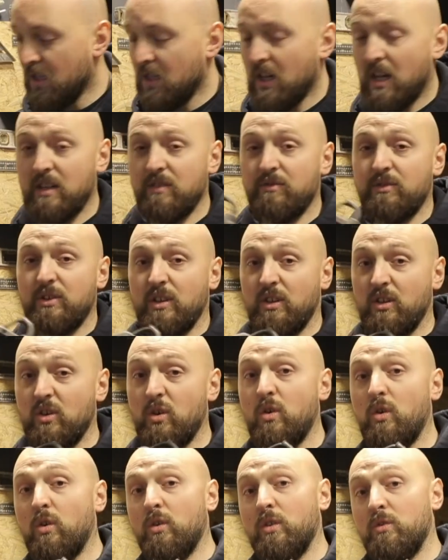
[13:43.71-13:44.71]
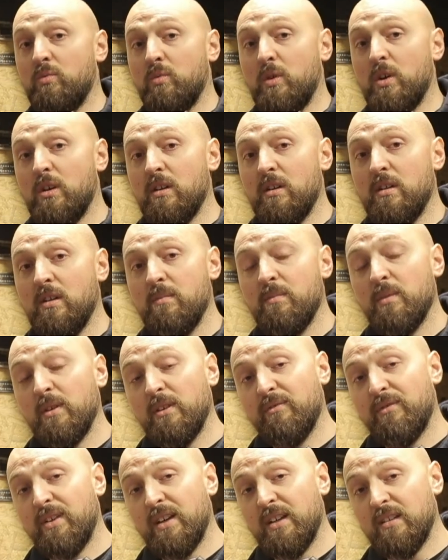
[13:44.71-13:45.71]
and you've got a corded one but
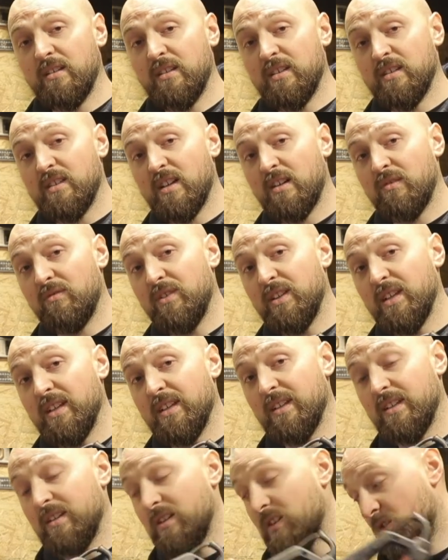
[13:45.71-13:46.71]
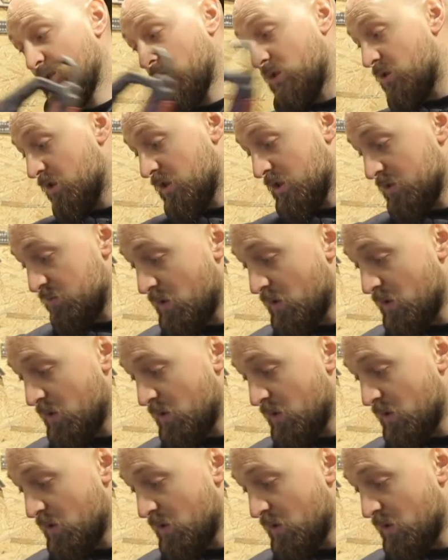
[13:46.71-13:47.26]
you're finding yourself needing a cordless